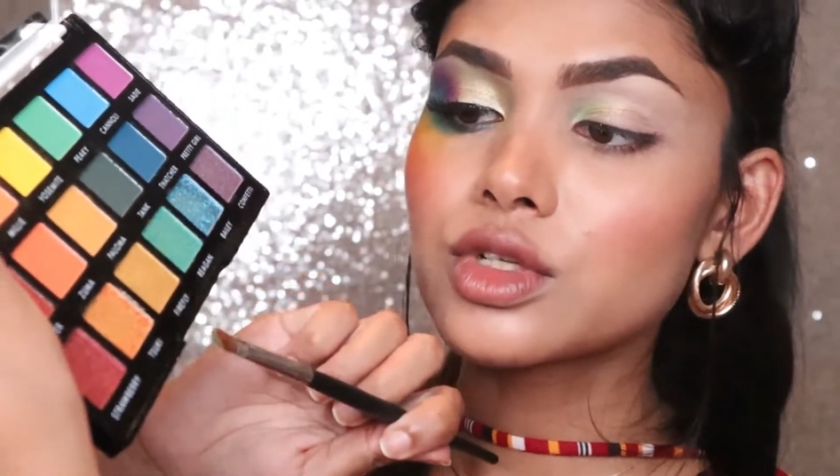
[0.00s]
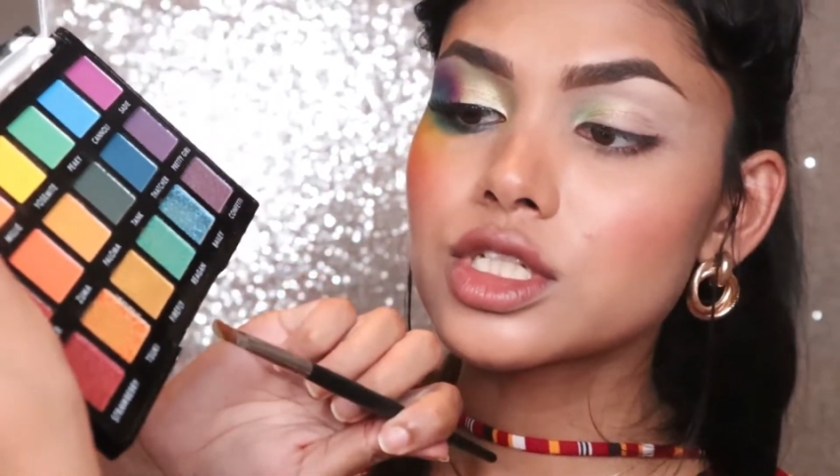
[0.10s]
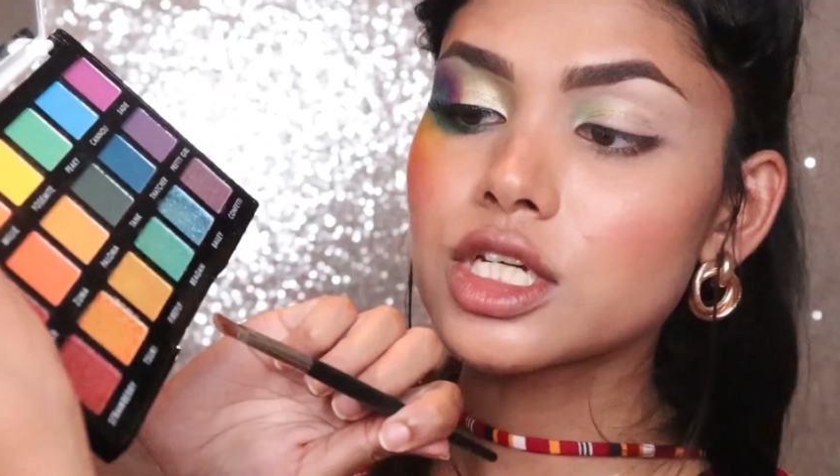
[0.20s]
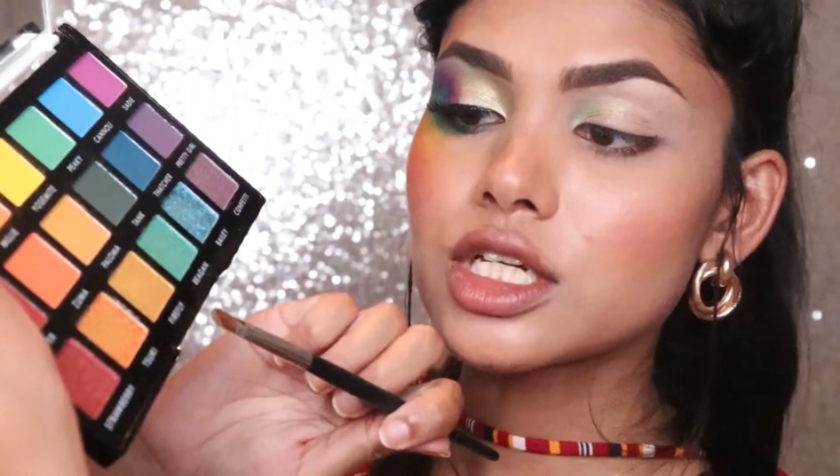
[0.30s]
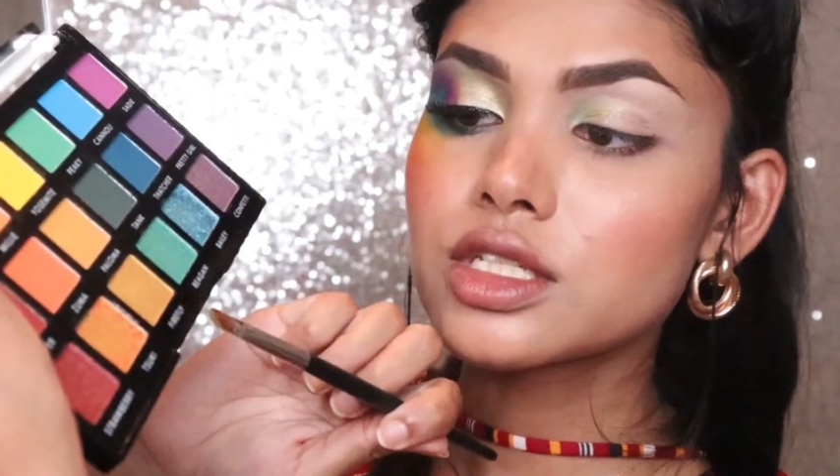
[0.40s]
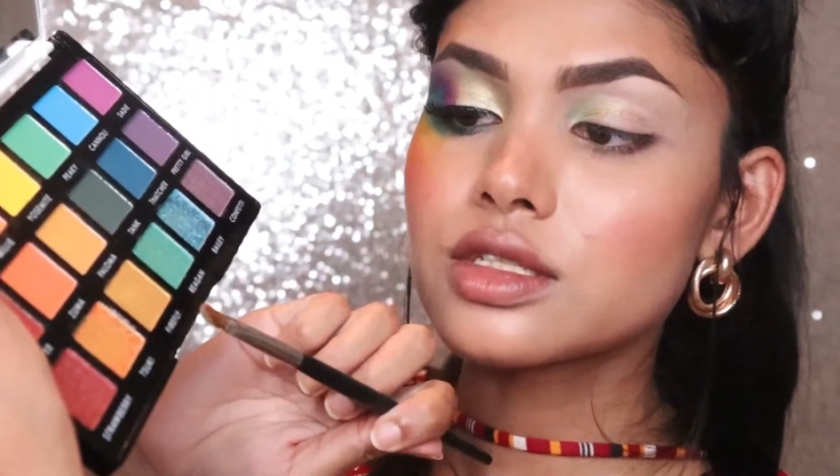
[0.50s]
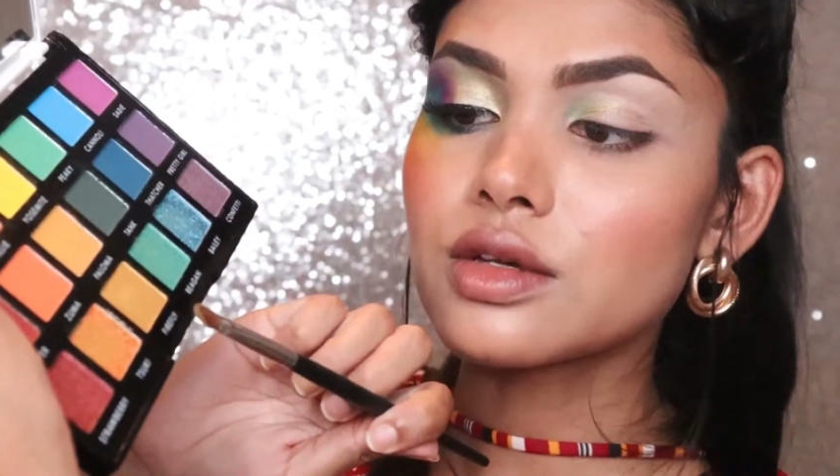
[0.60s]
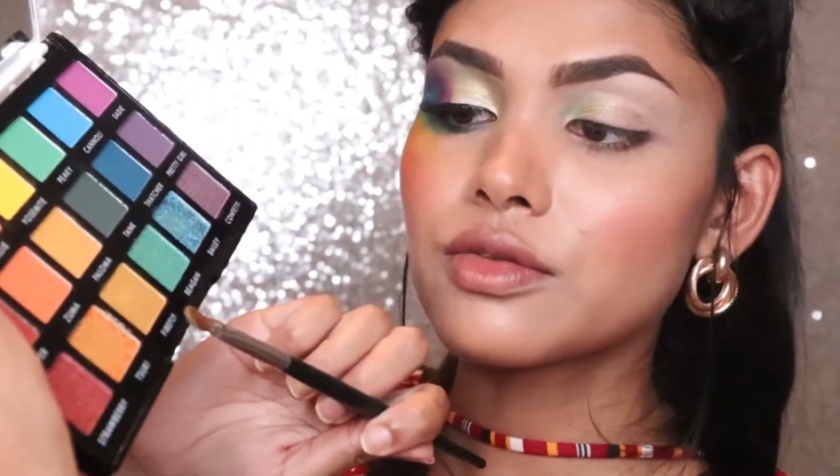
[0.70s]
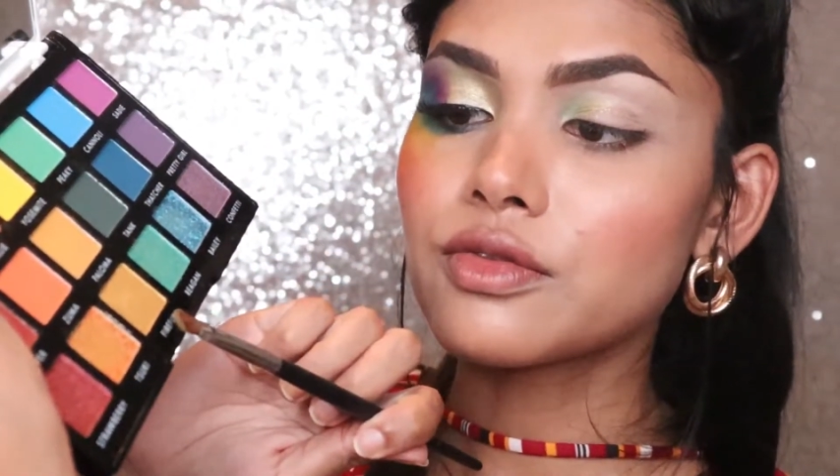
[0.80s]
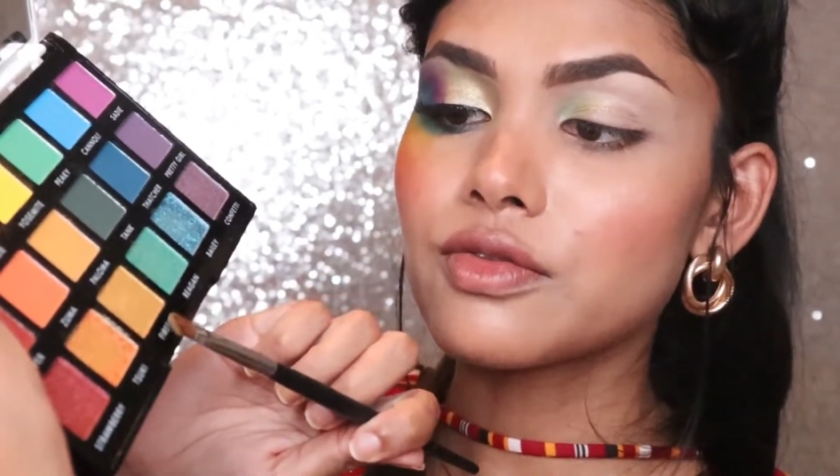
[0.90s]
which
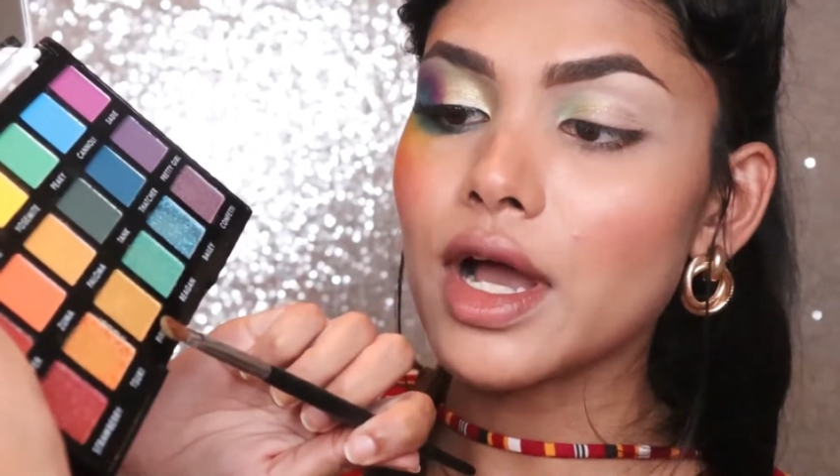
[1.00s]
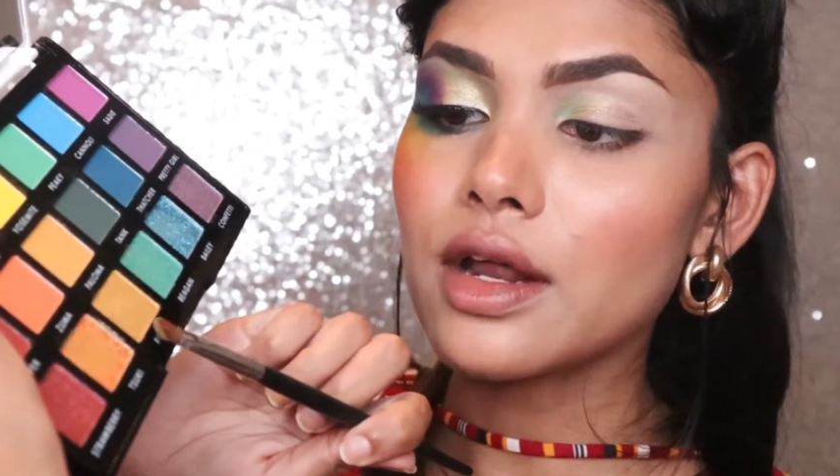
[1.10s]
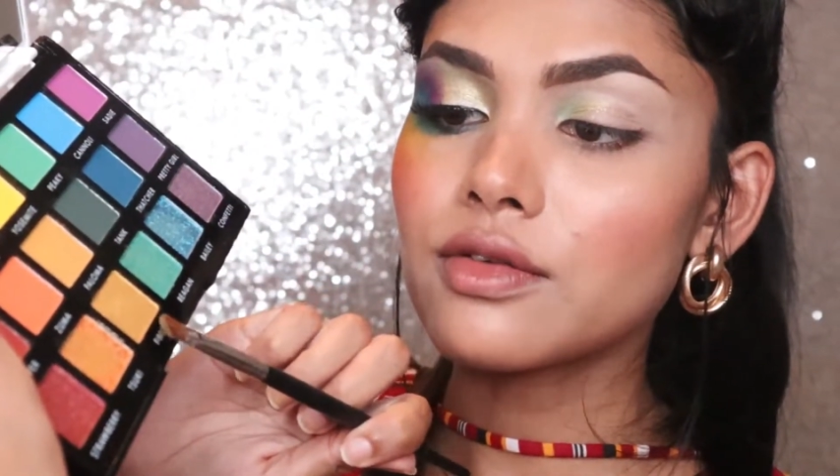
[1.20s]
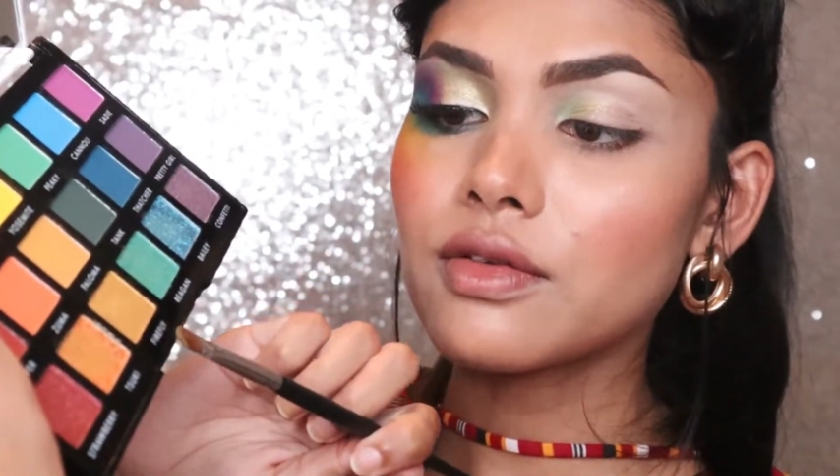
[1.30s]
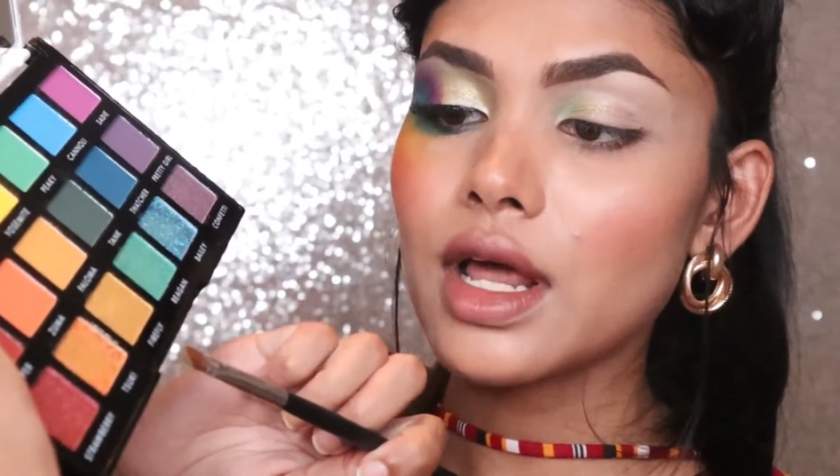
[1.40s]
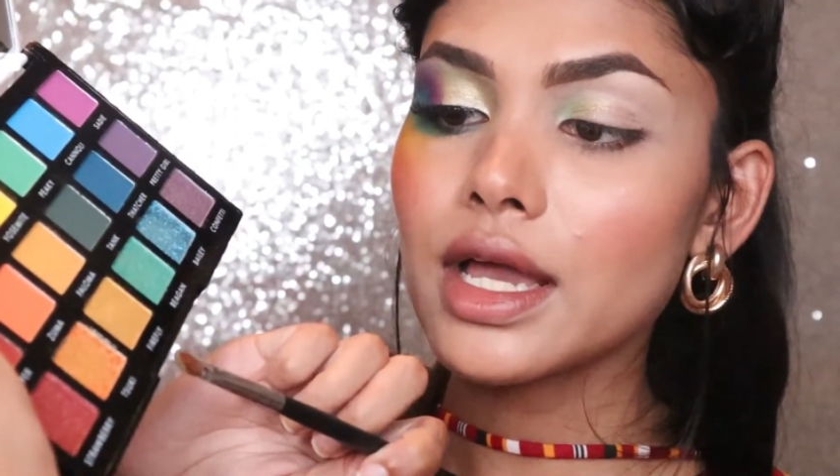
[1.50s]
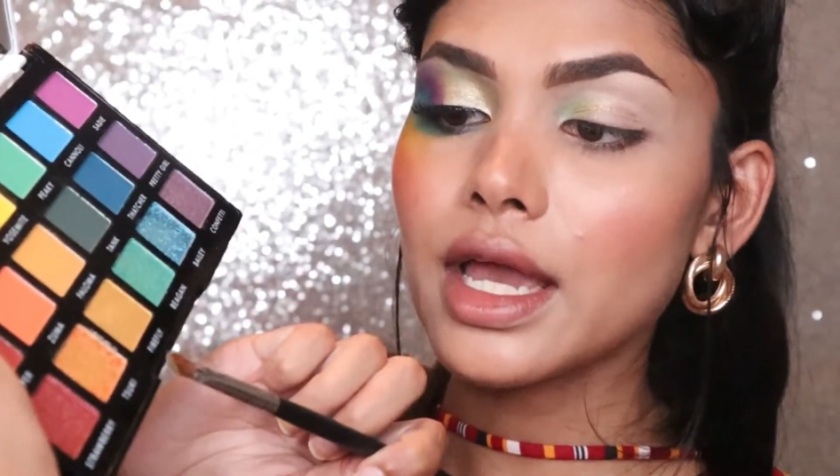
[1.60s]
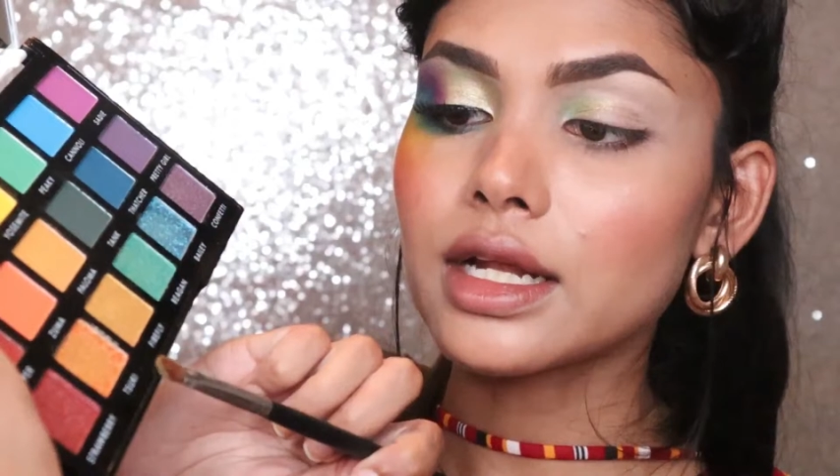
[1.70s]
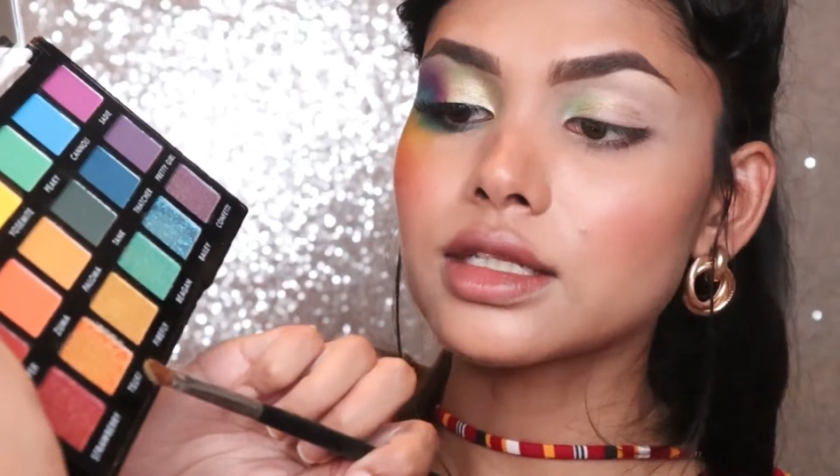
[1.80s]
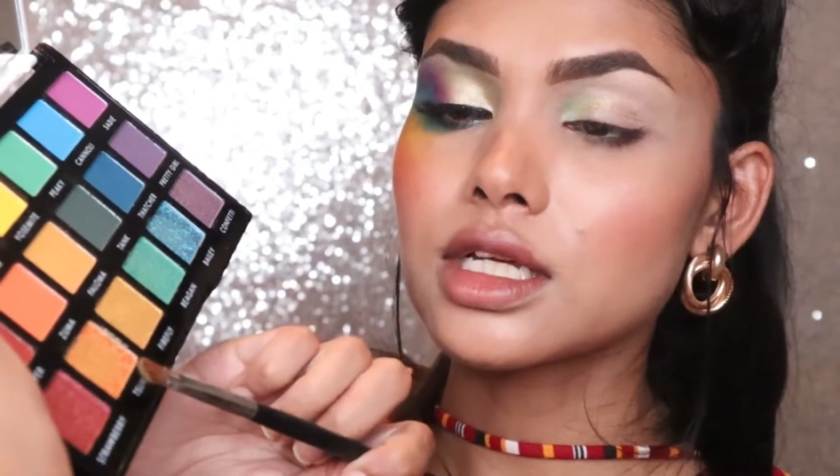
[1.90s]
is firefly
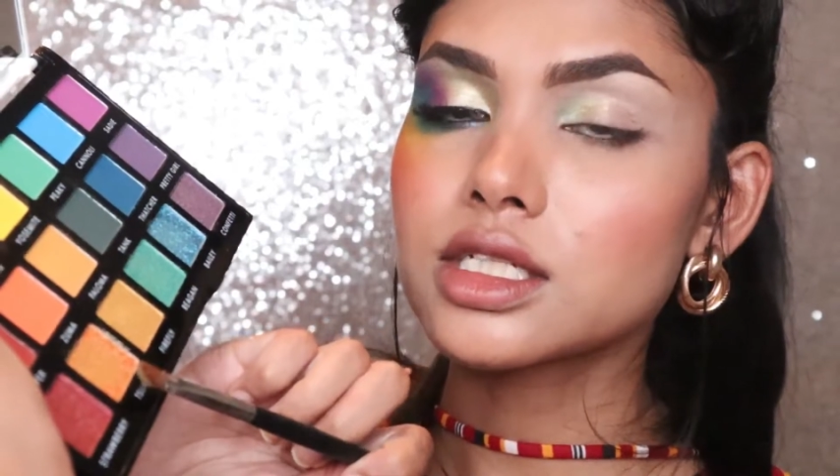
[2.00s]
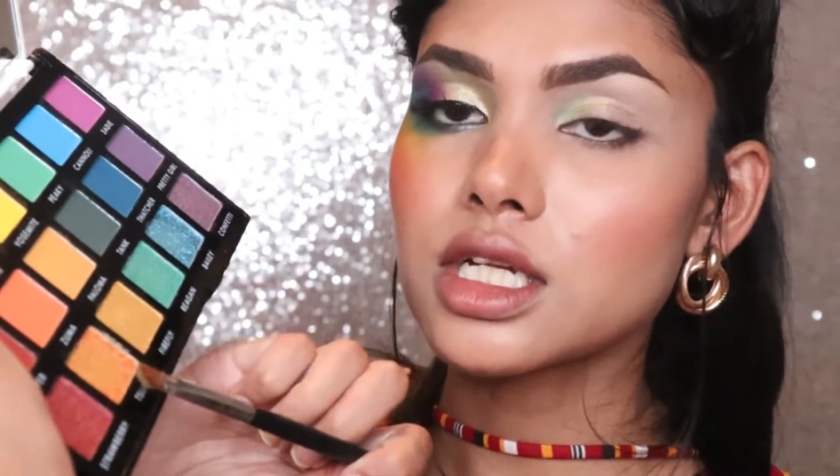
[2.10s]
and the